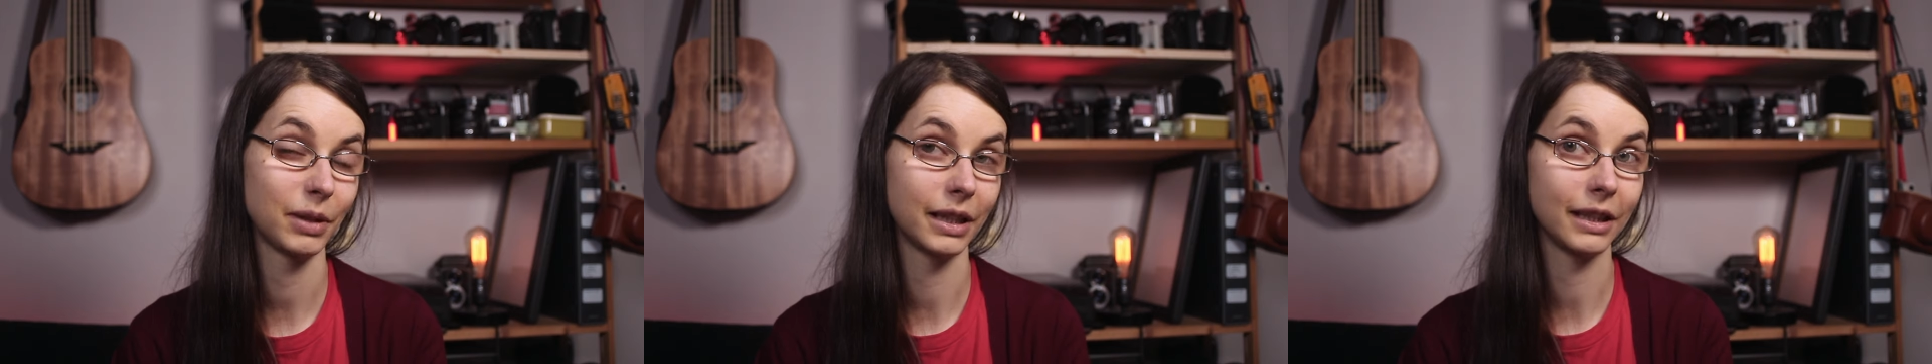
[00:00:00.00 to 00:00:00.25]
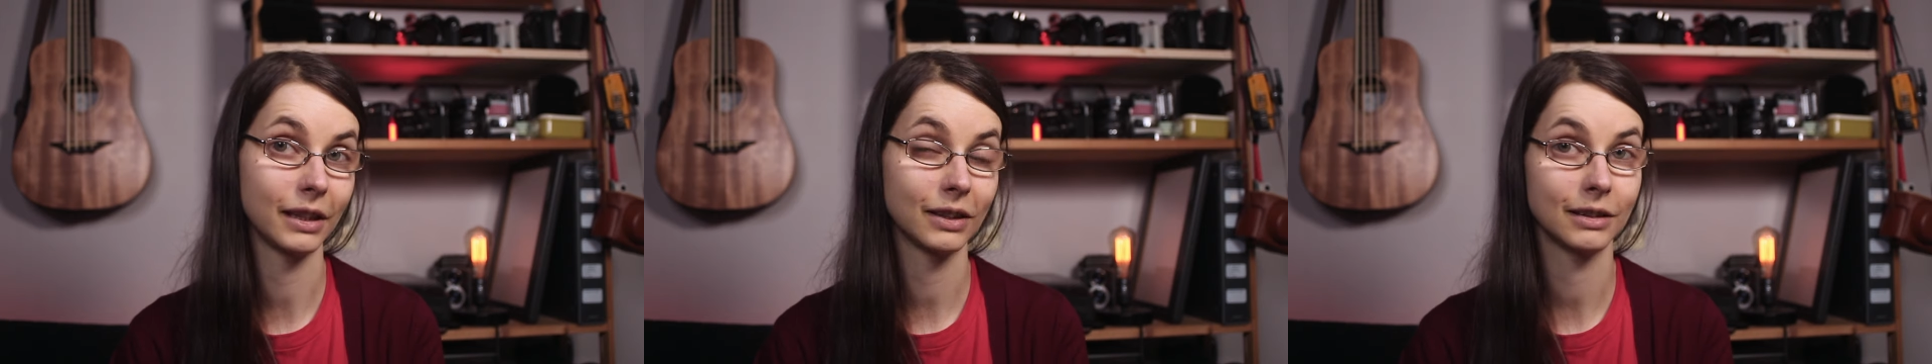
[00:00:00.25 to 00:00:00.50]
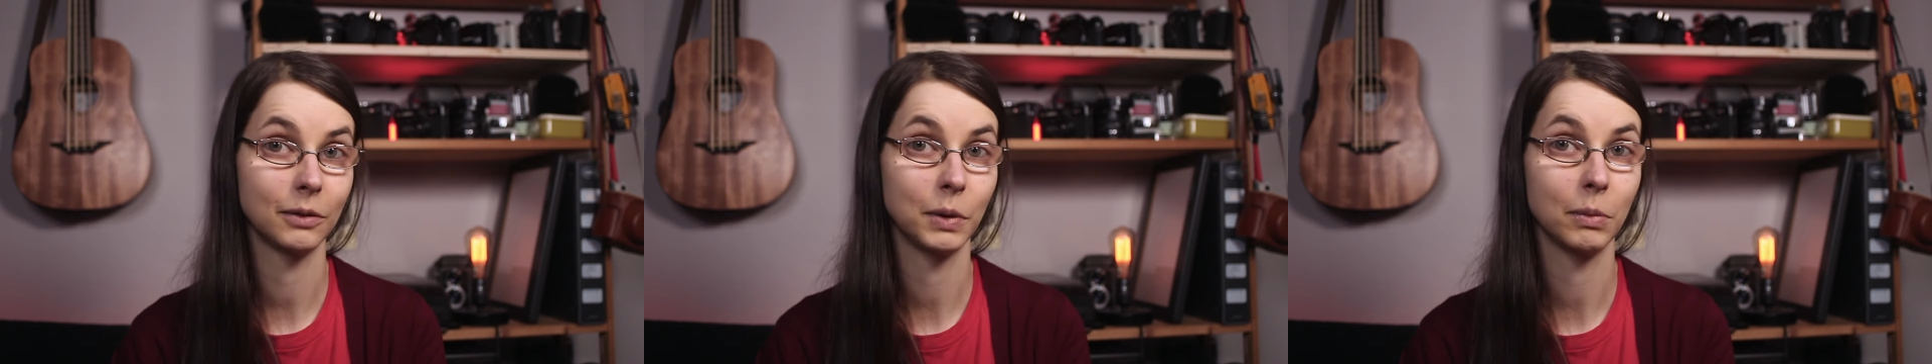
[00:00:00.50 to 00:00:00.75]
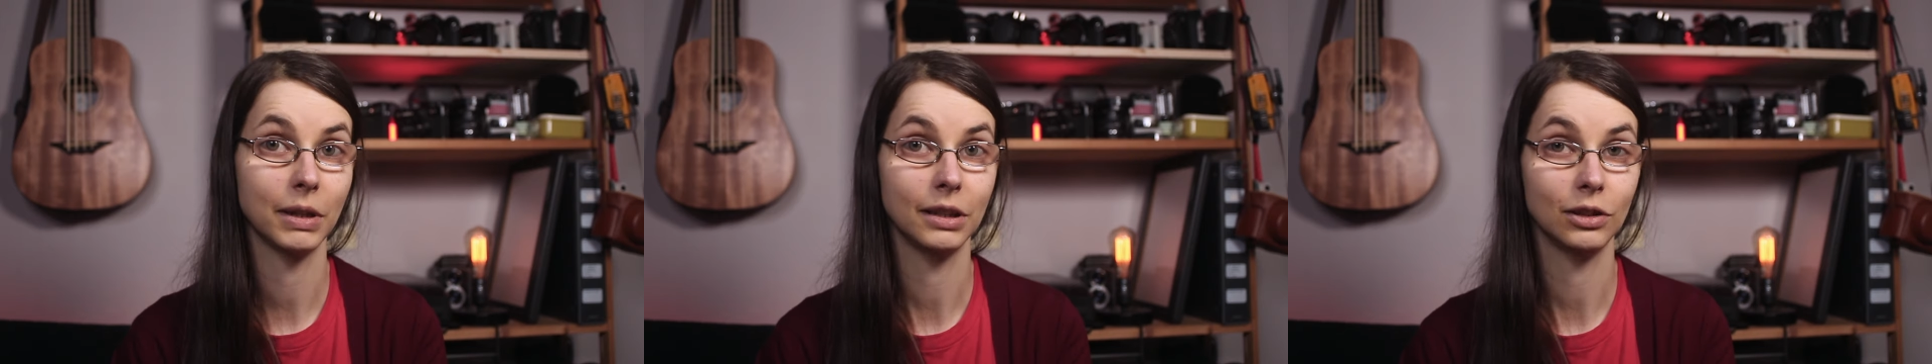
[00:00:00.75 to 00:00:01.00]
place that
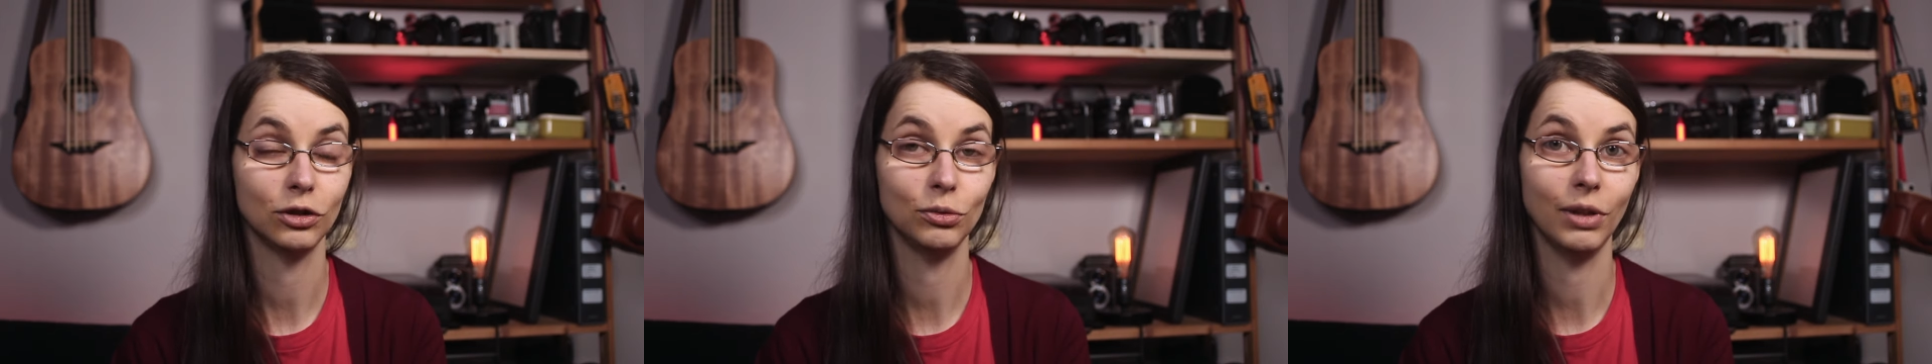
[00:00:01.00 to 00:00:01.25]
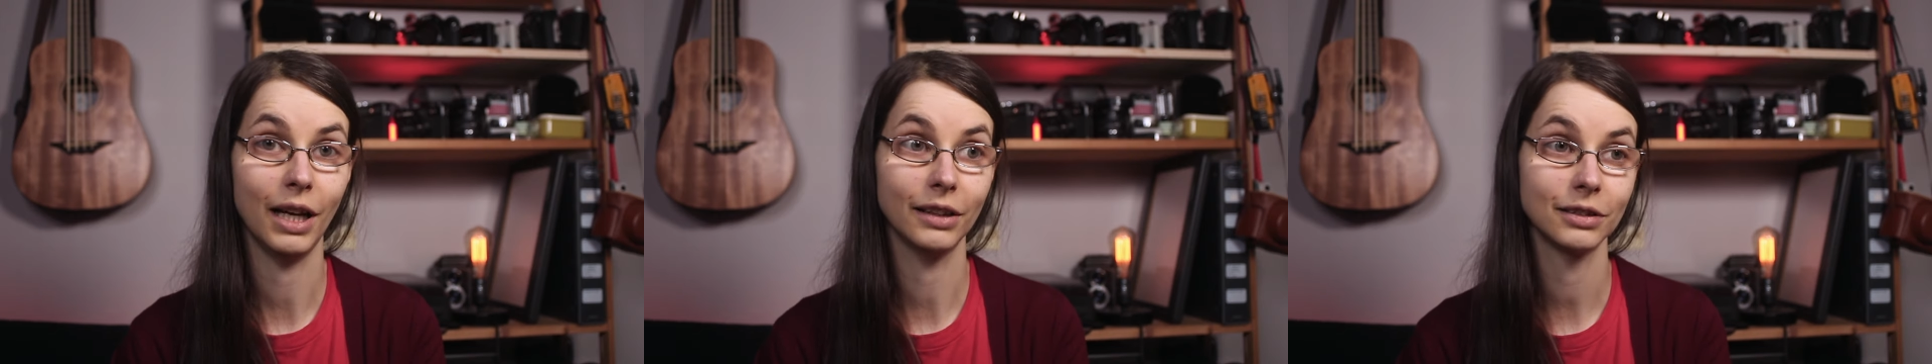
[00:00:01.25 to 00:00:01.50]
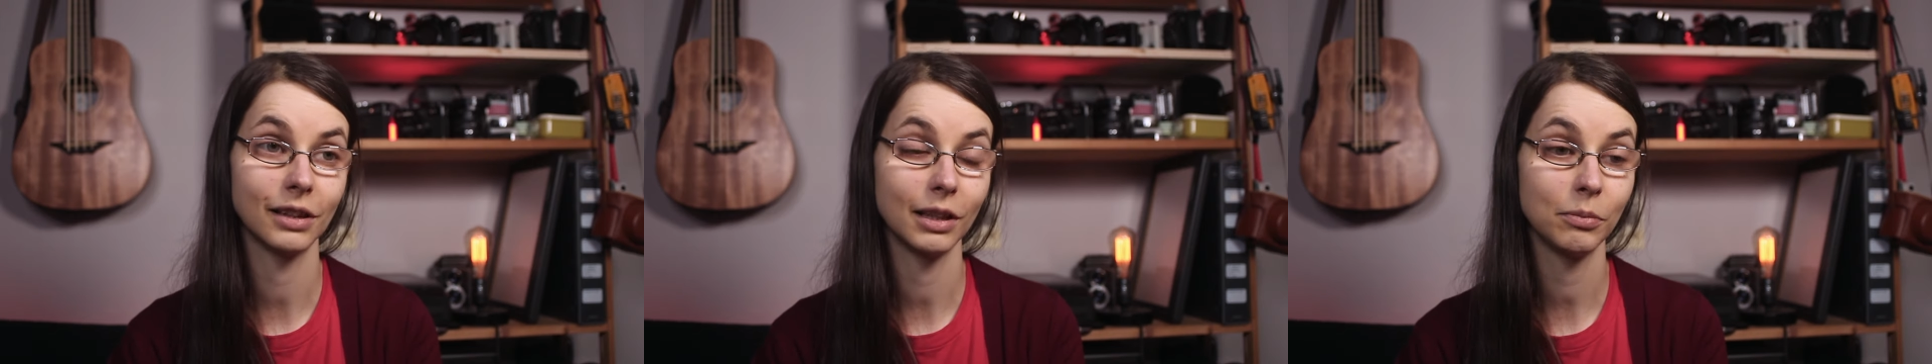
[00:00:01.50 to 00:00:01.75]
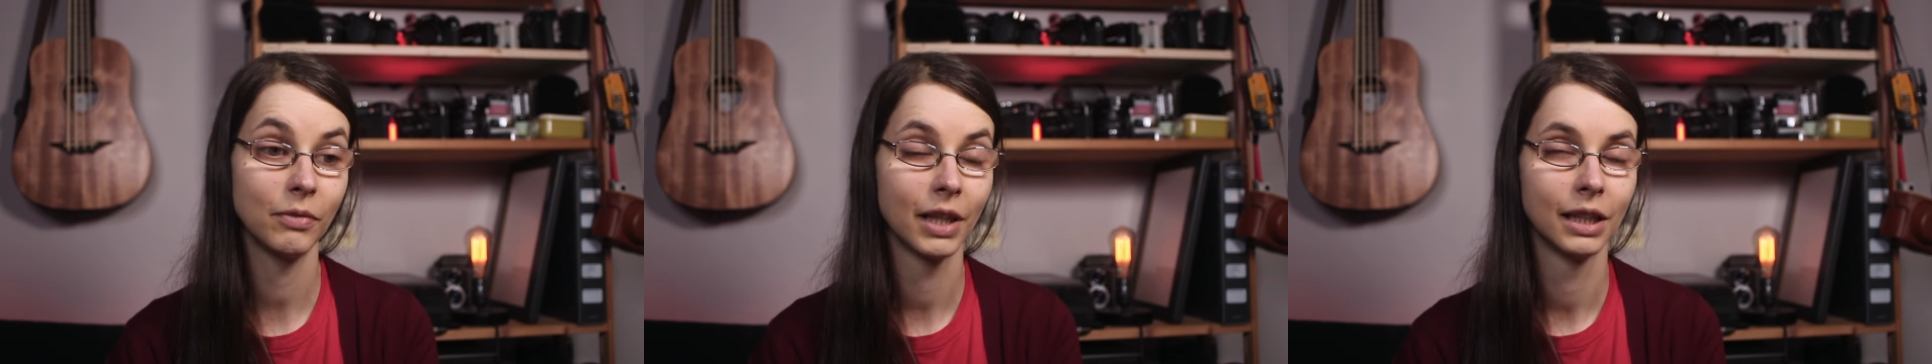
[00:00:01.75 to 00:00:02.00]
we went to last
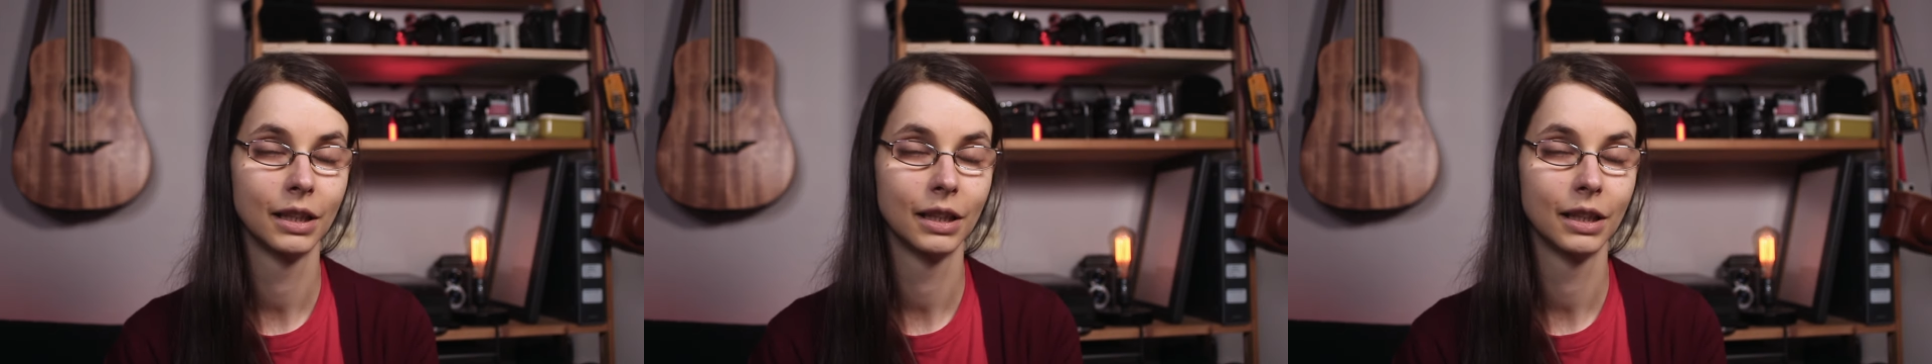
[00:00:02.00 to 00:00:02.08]
time.